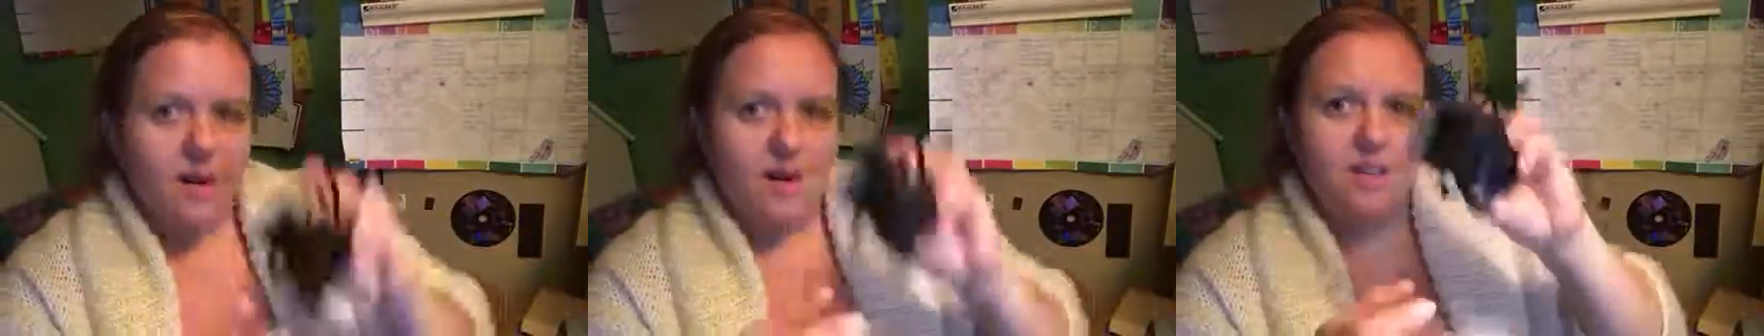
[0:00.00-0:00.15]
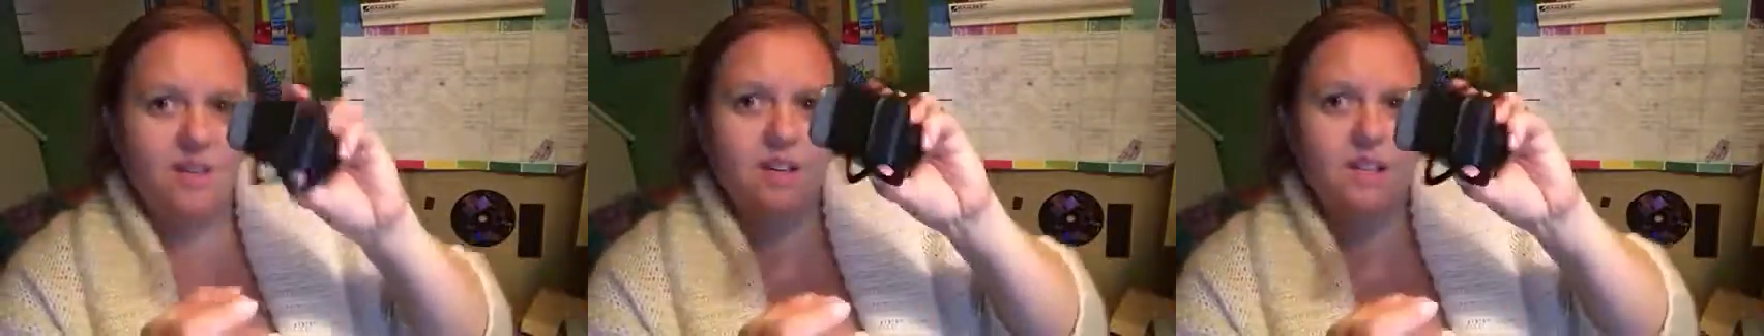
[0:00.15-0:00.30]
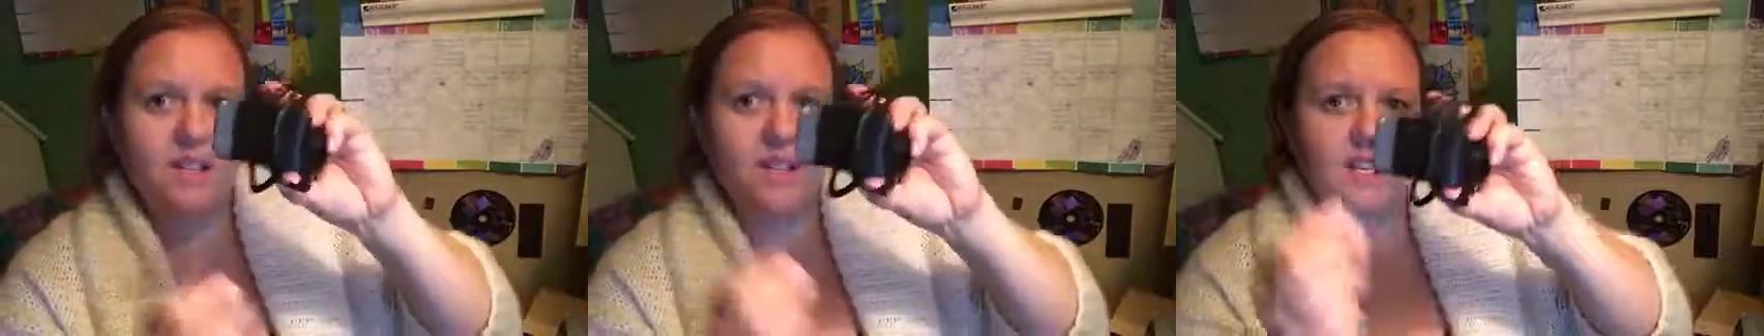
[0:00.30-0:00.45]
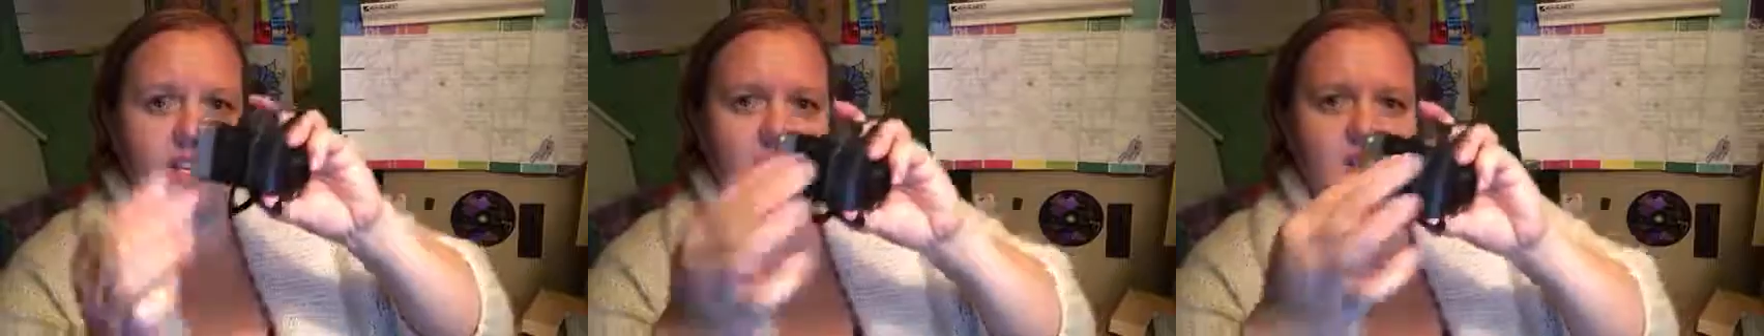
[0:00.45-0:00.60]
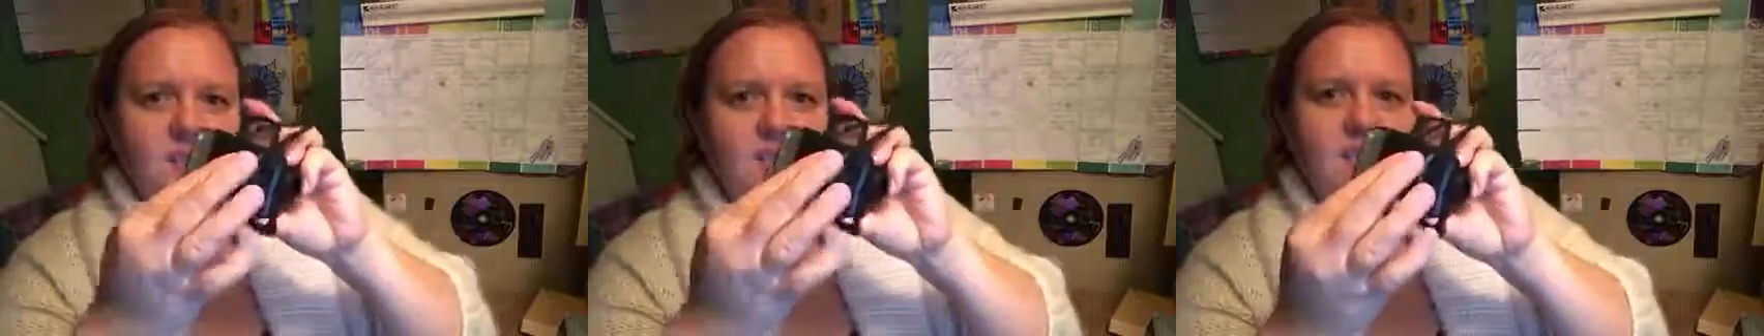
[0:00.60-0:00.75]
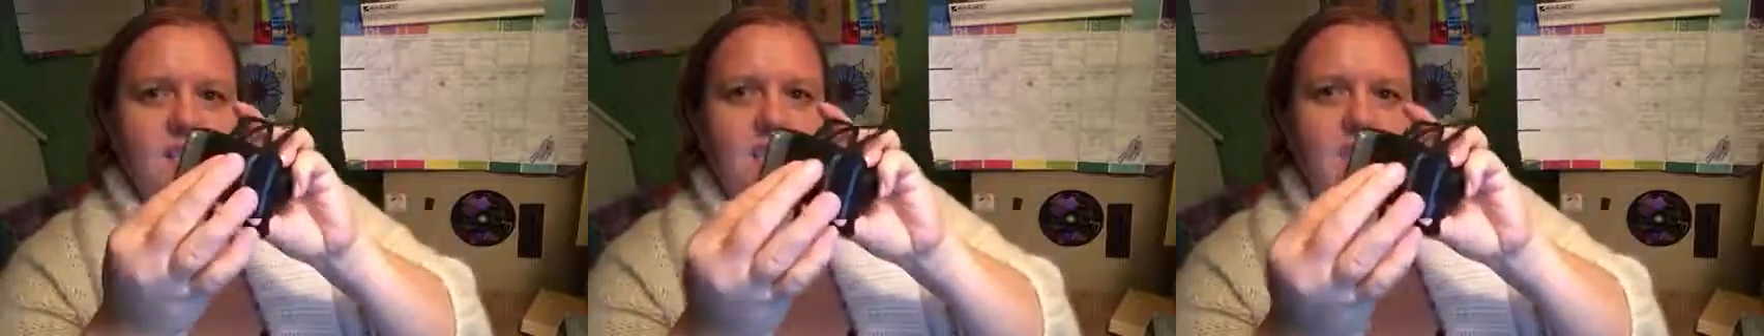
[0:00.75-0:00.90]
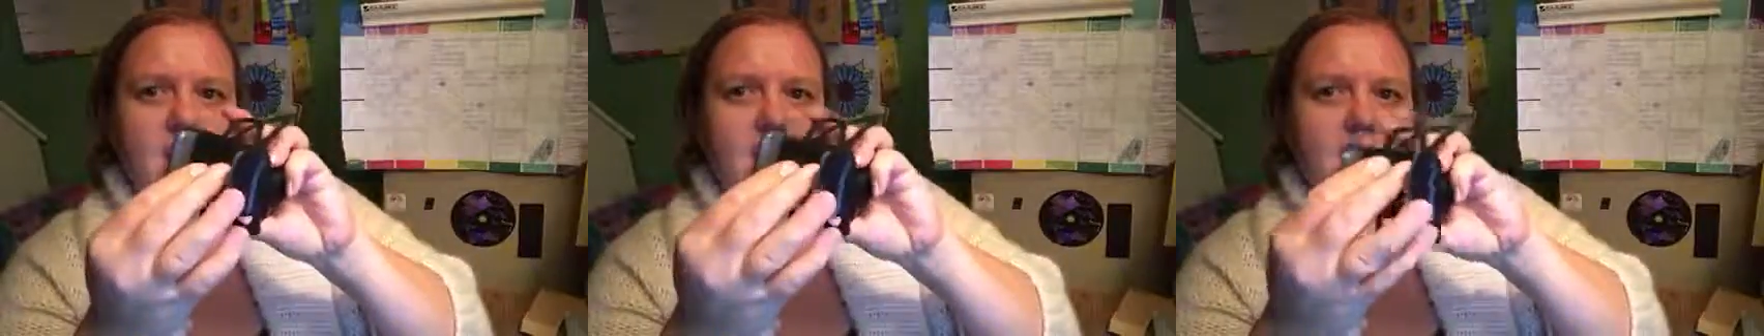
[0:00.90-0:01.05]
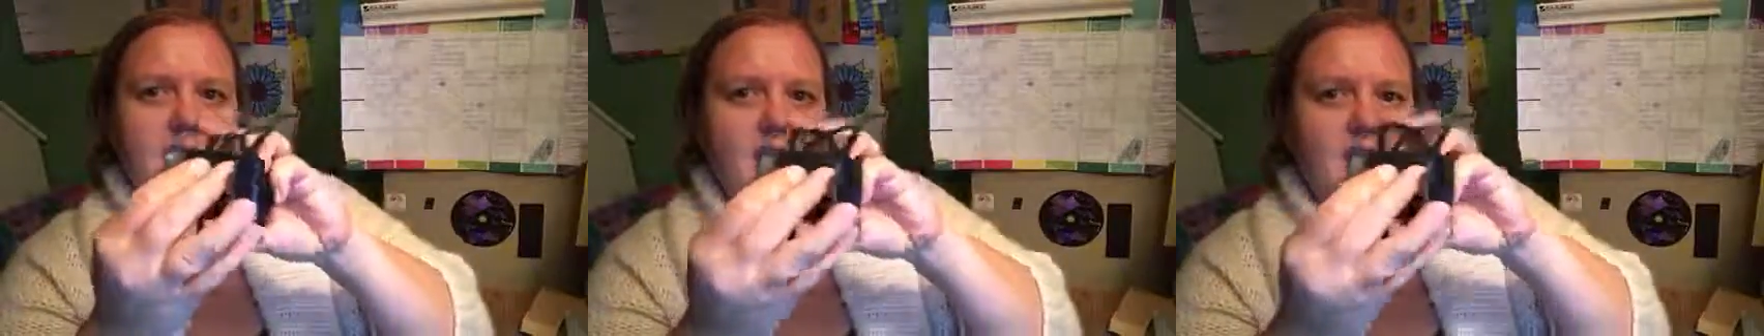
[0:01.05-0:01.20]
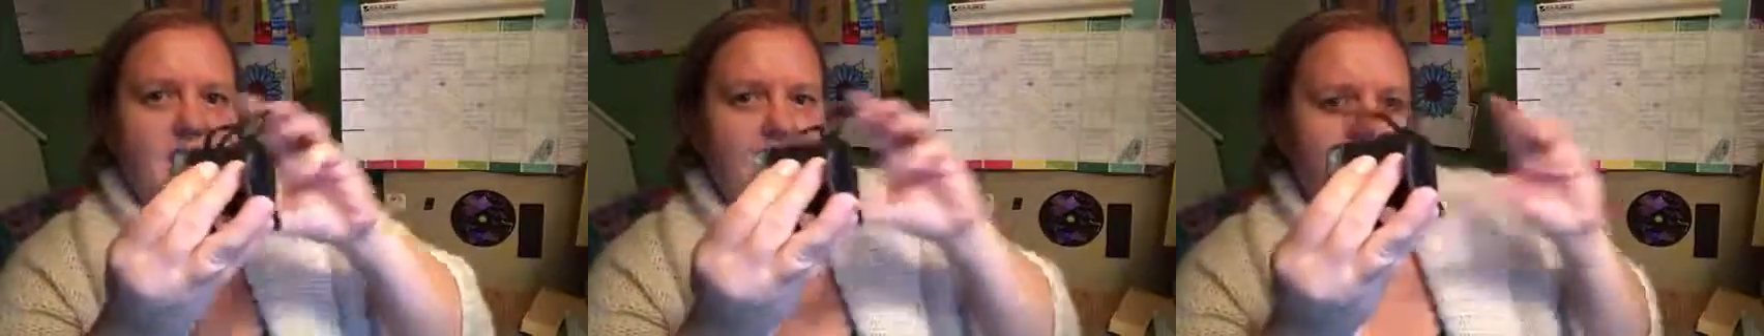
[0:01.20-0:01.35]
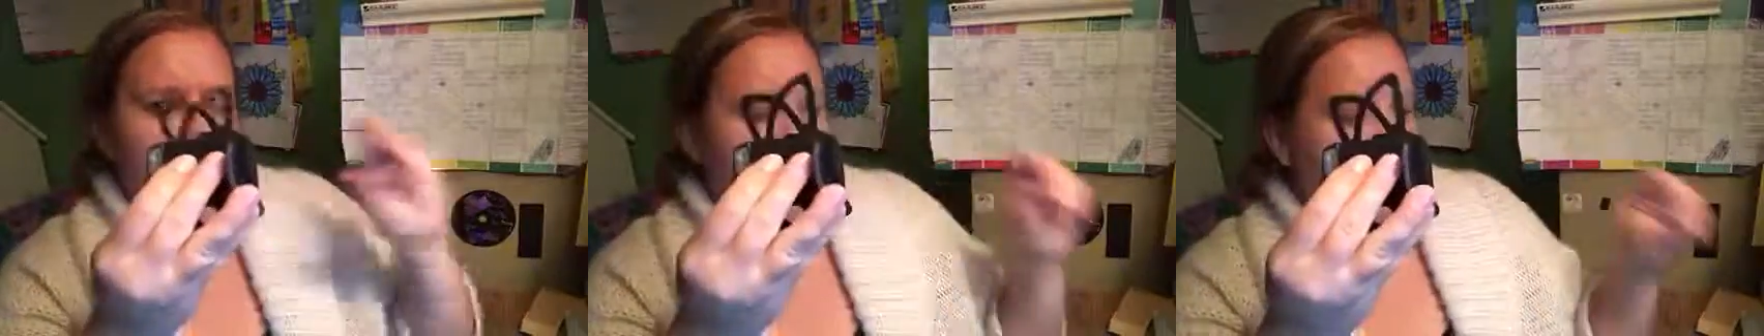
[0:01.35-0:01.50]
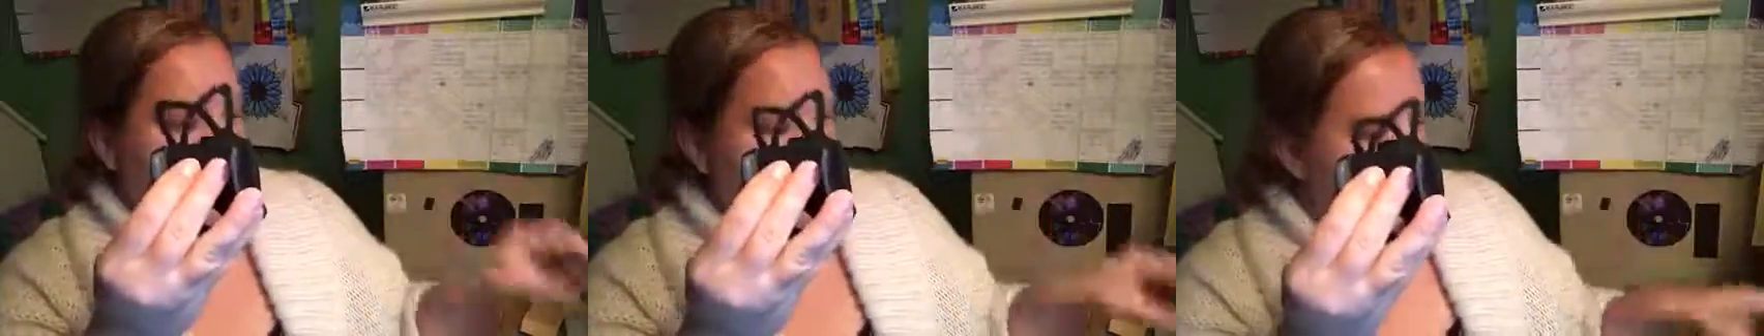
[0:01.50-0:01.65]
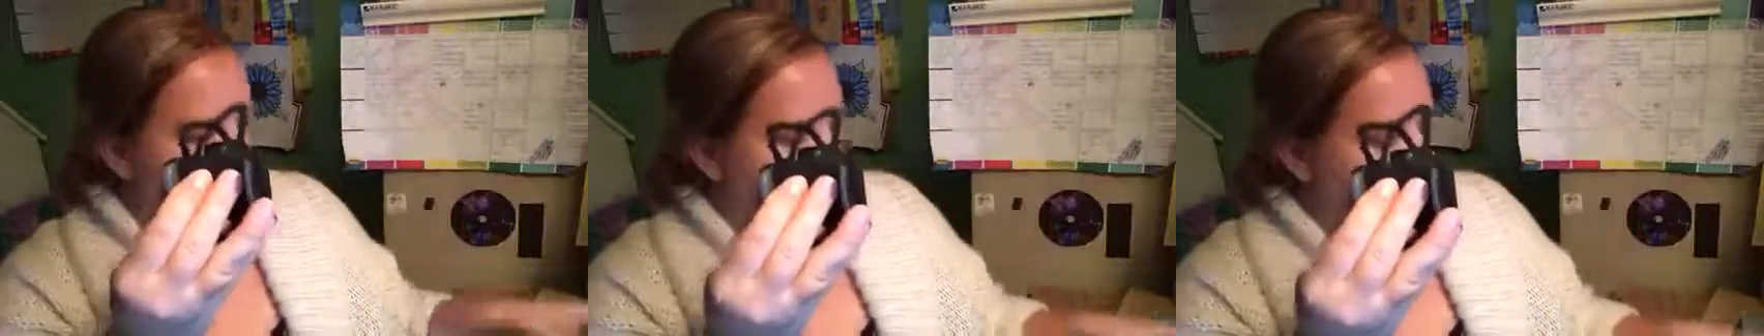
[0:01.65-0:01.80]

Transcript: everything you see here